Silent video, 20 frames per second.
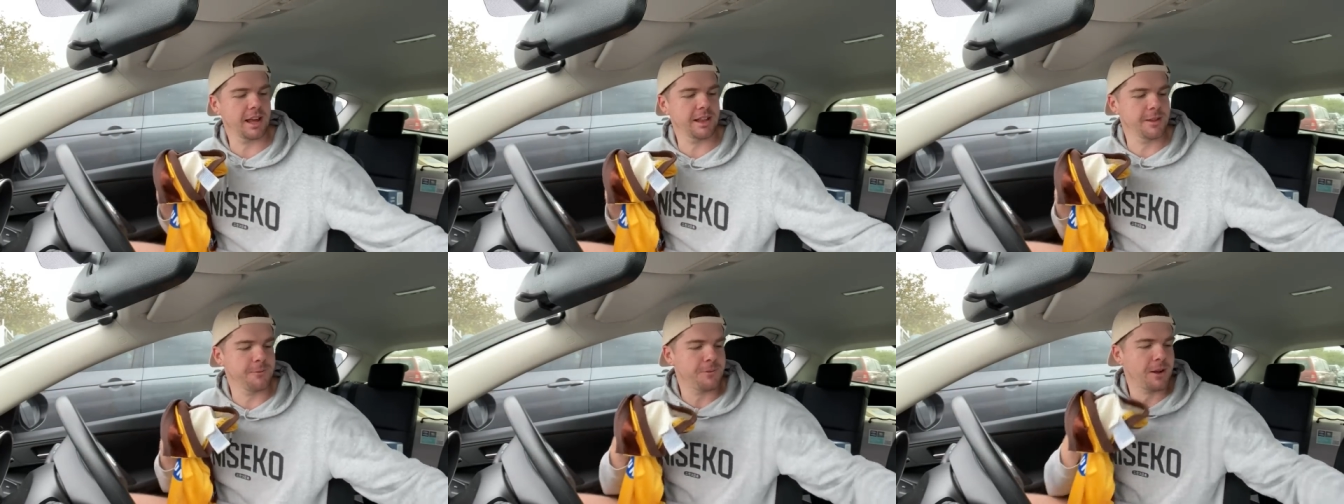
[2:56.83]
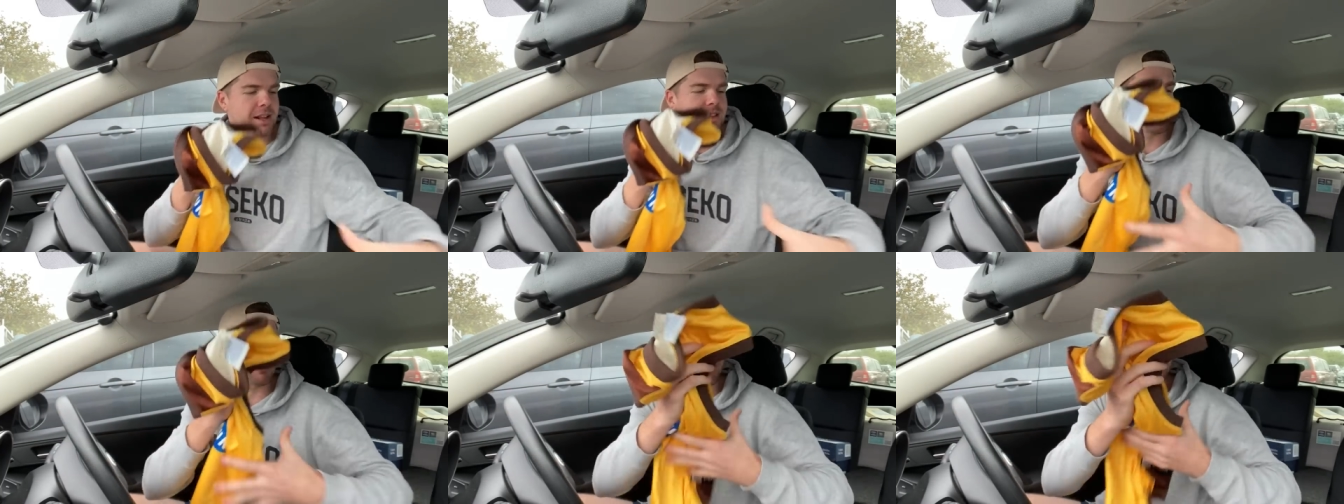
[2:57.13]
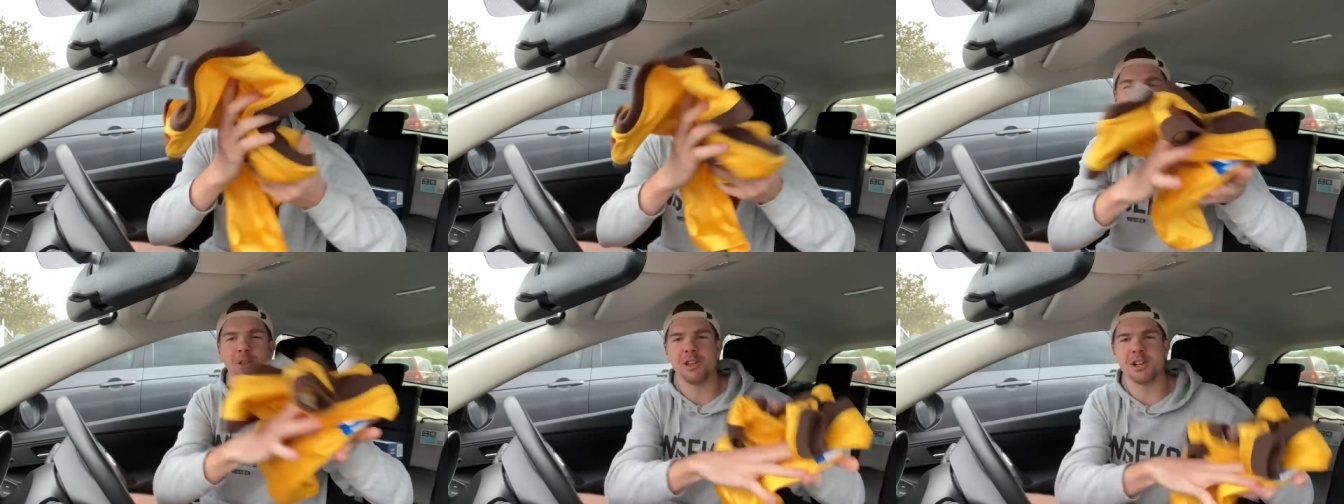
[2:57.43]
and the fact that I
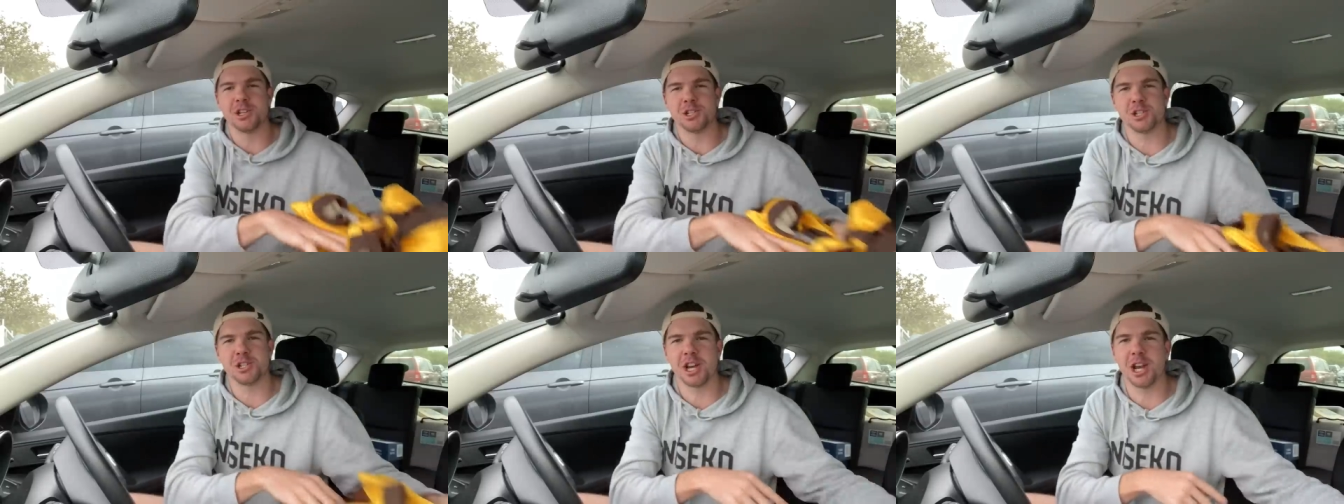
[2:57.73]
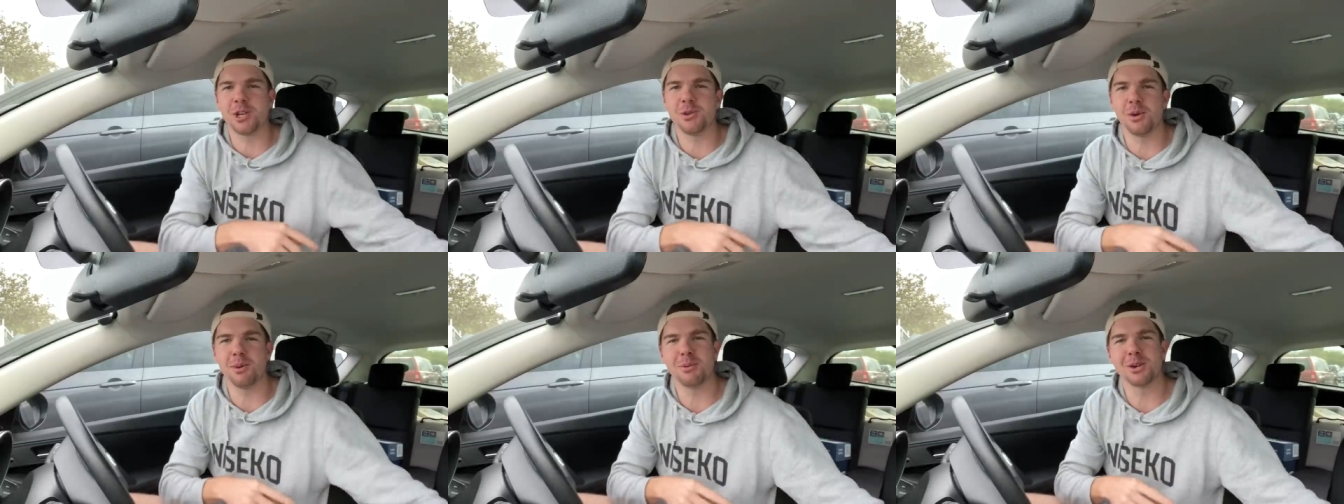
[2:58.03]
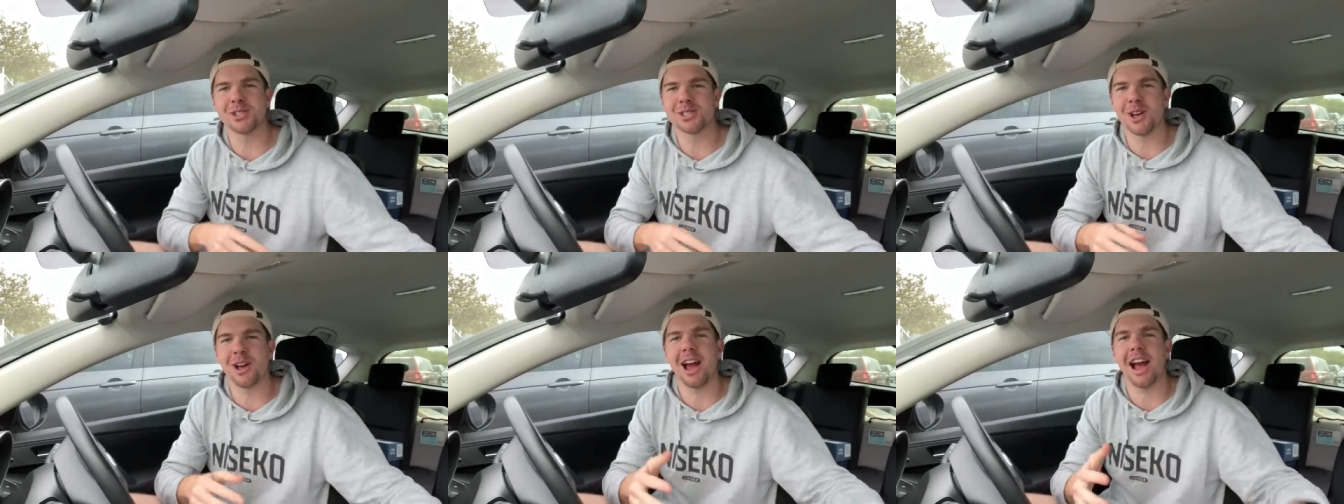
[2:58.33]
know that it's genuine
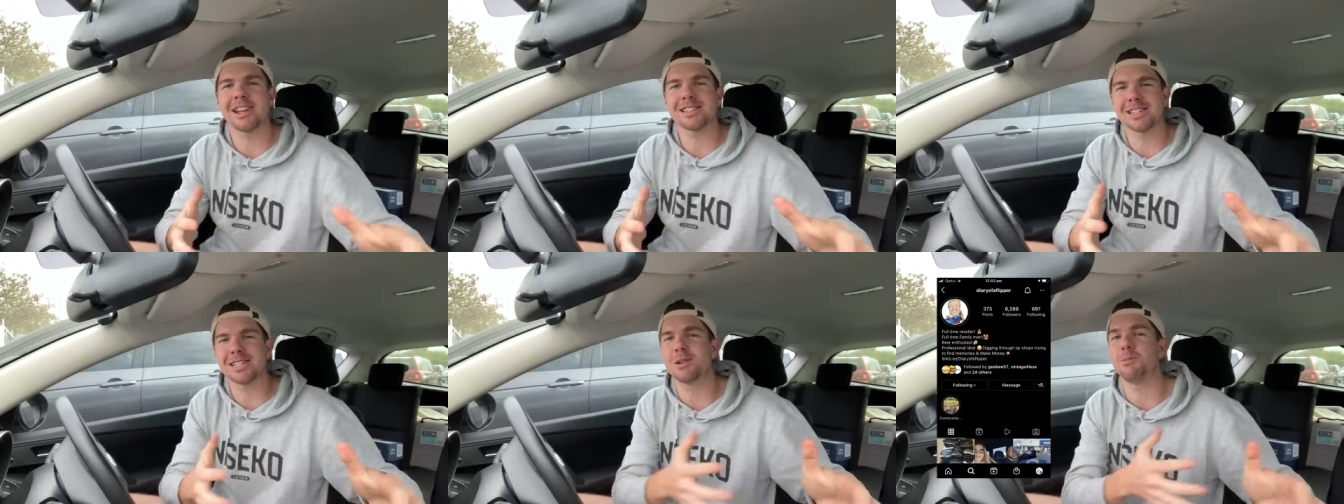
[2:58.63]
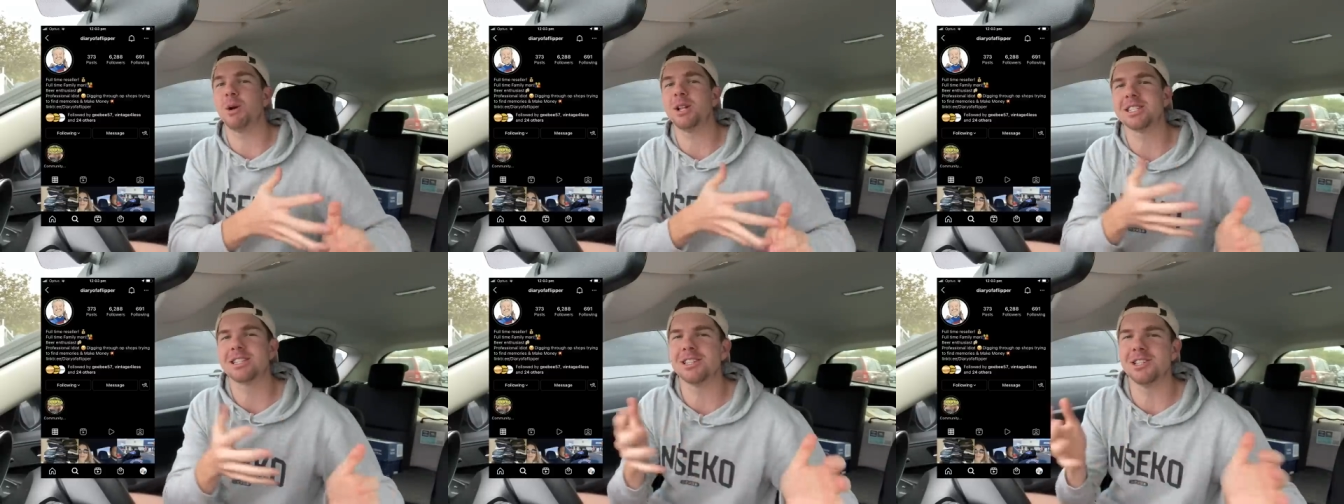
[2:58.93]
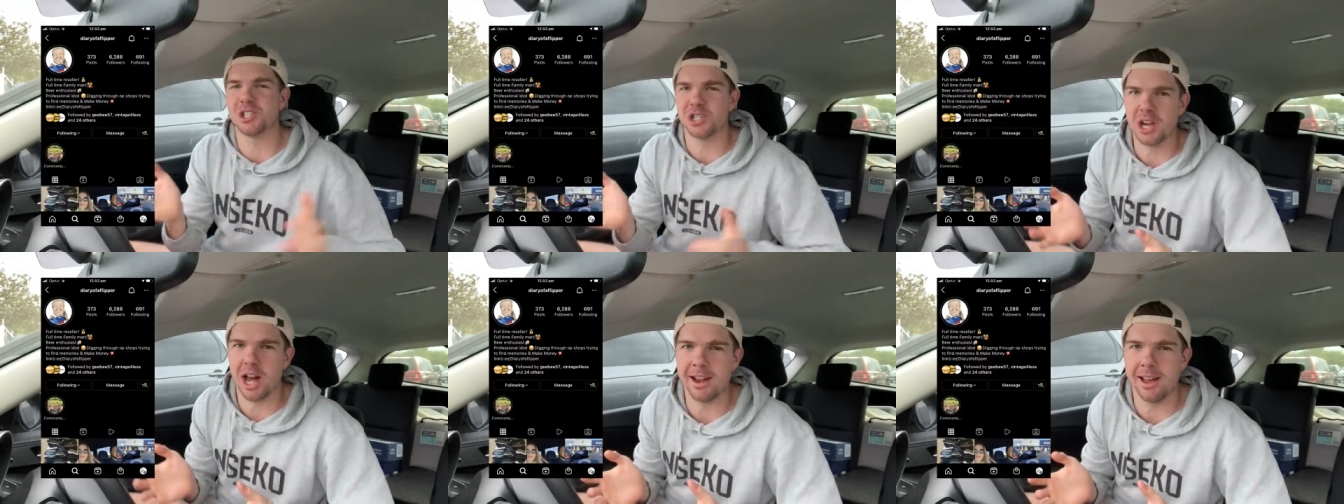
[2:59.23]
because I actually went to
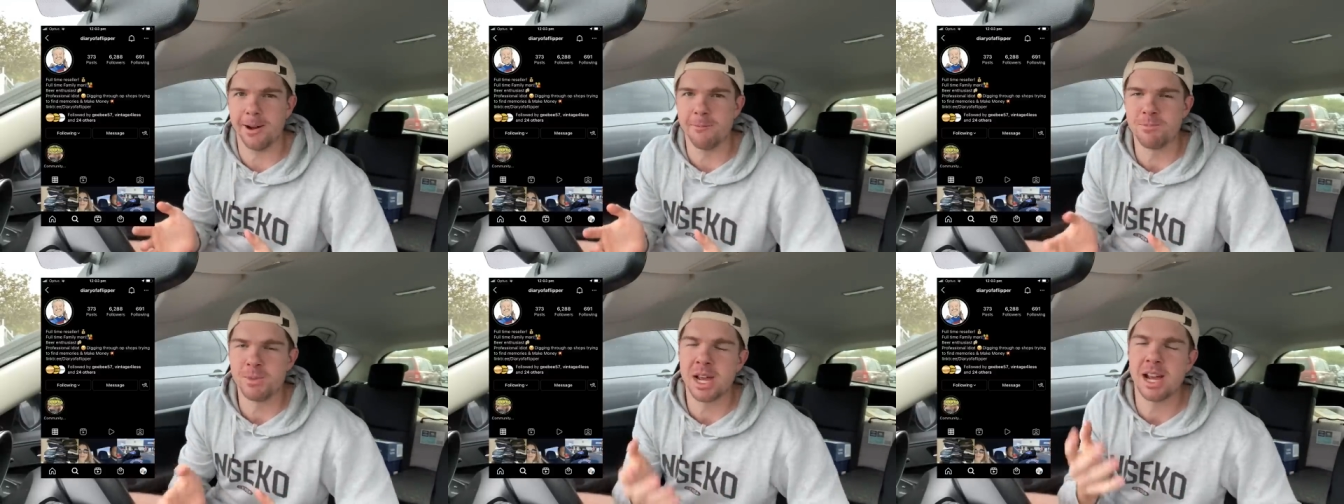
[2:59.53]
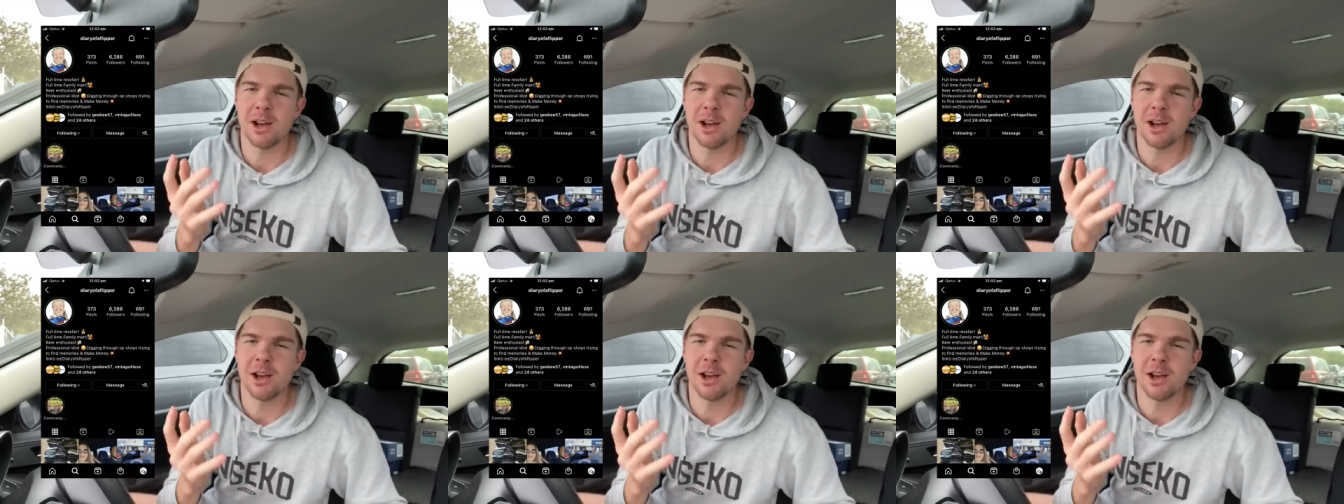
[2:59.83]
Judda